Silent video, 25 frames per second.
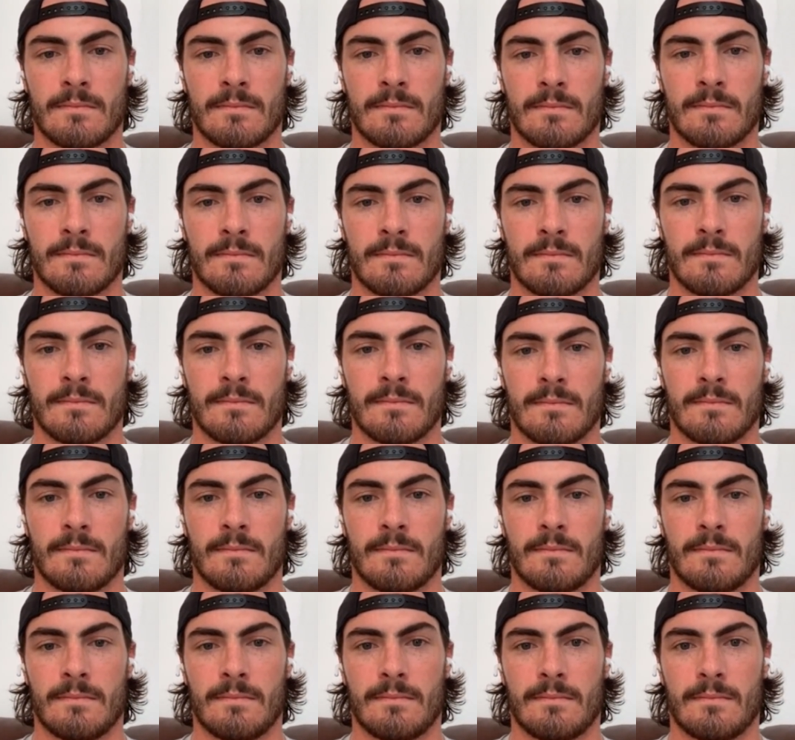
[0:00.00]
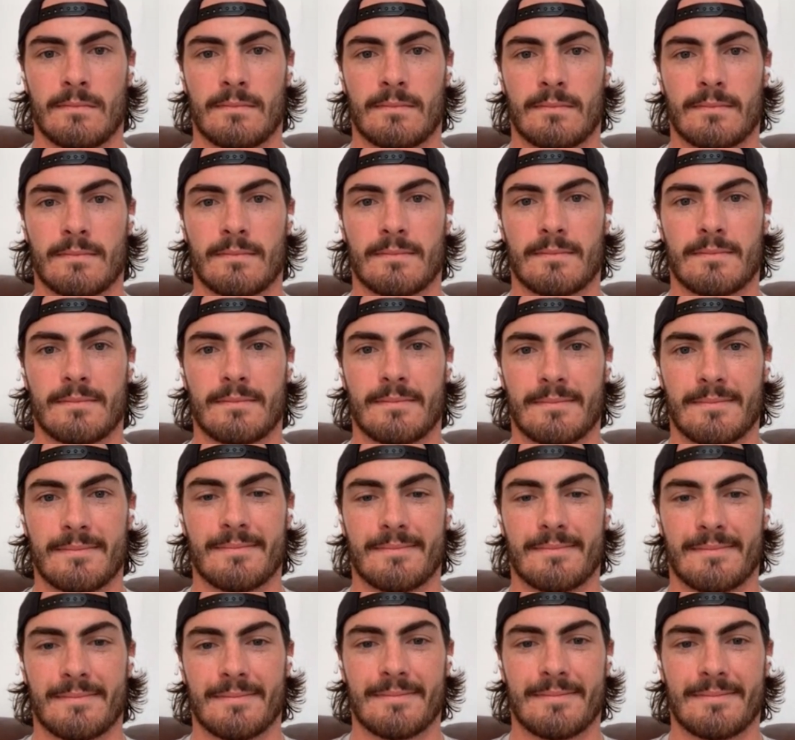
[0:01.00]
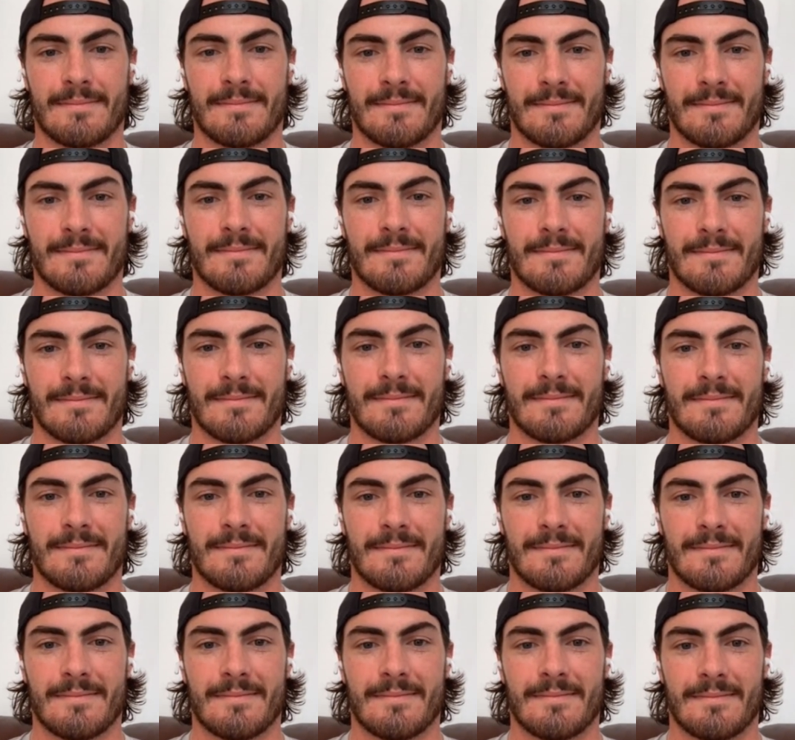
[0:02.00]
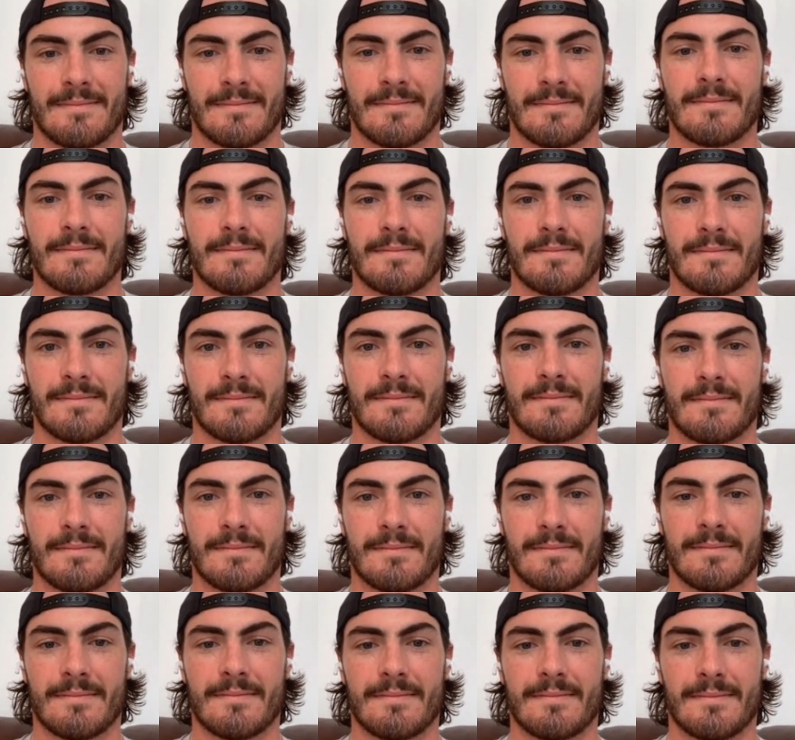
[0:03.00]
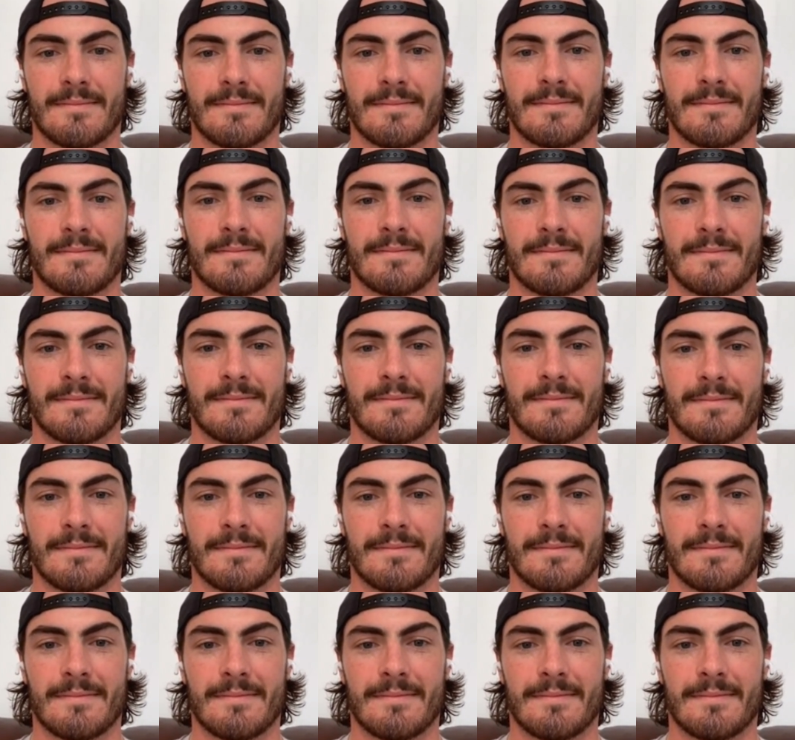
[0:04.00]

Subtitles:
[no speech]